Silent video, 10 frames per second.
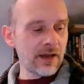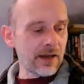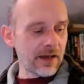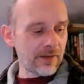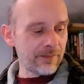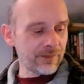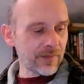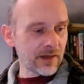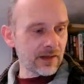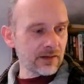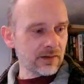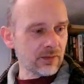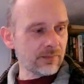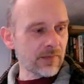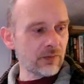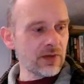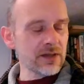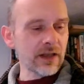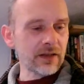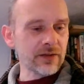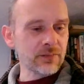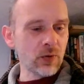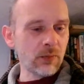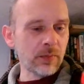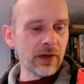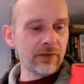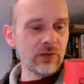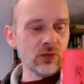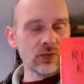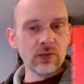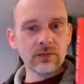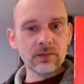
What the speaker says: I don't know, it reads like there's probably a few